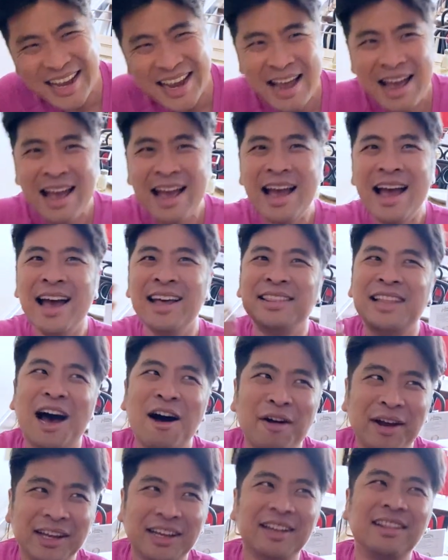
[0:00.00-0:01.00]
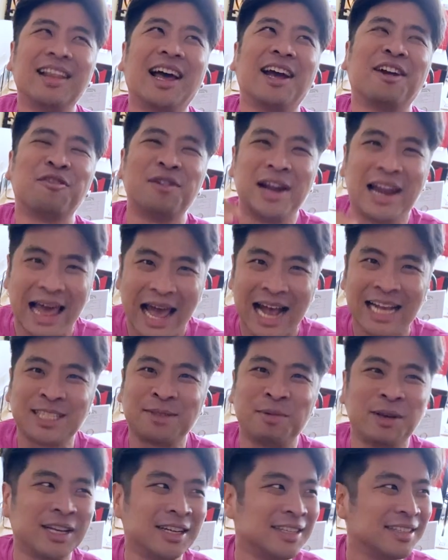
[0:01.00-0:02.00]
and now I can like relax
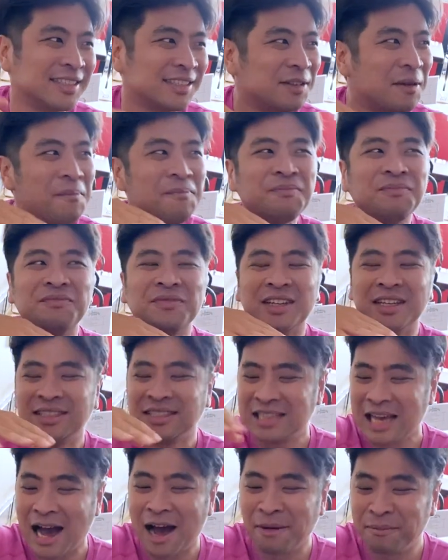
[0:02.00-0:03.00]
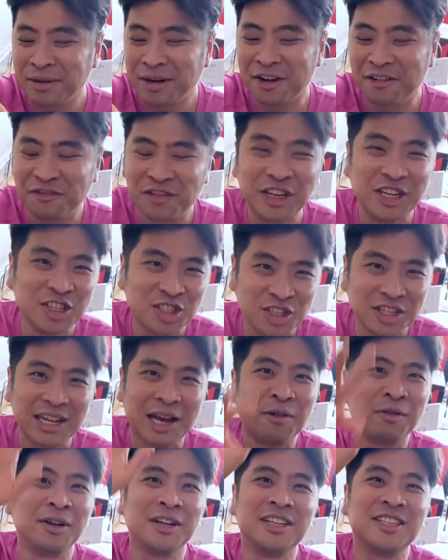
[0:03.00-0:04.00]
because yeah, I'm gonna finish it.
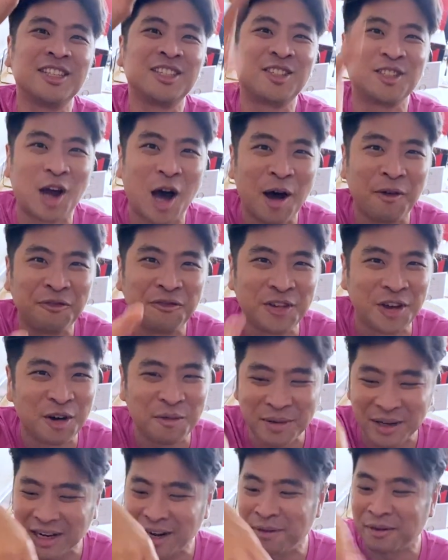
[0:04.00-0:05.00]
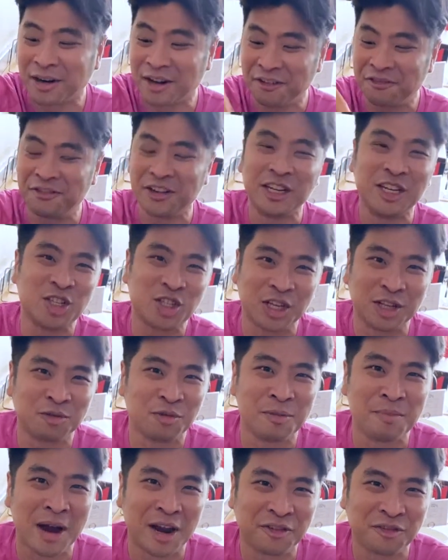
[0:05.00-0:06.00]
I'm gonna stop filming and I'm gonna finish it with my